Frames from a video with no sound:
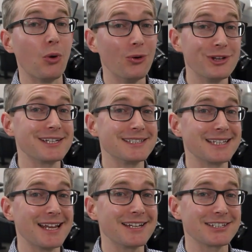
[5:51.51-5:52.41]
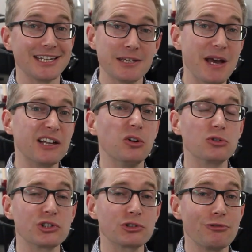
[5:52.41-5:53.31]
or you can send us an email or
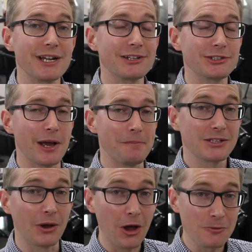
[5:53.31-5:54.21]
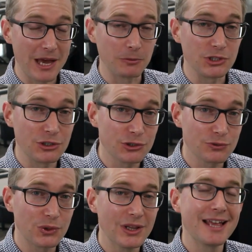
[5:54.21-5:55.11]
just ring us up. So I hope that was
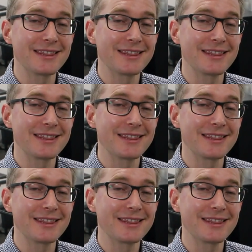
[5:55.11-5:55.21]
useful.